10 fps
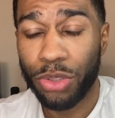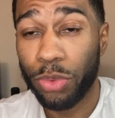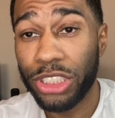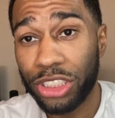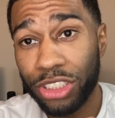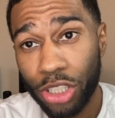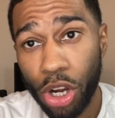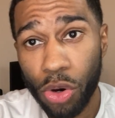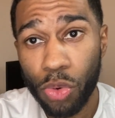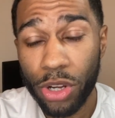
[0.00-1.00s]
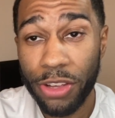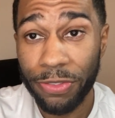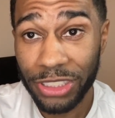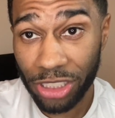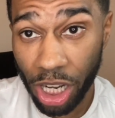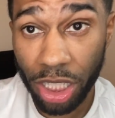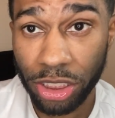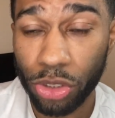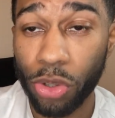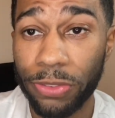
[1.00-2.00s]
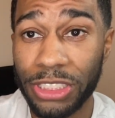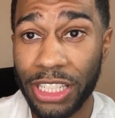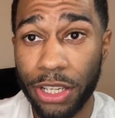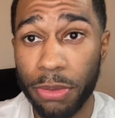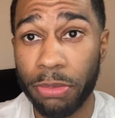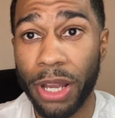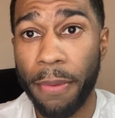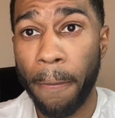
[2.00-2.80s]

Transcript: We should know if it's us or if it's him.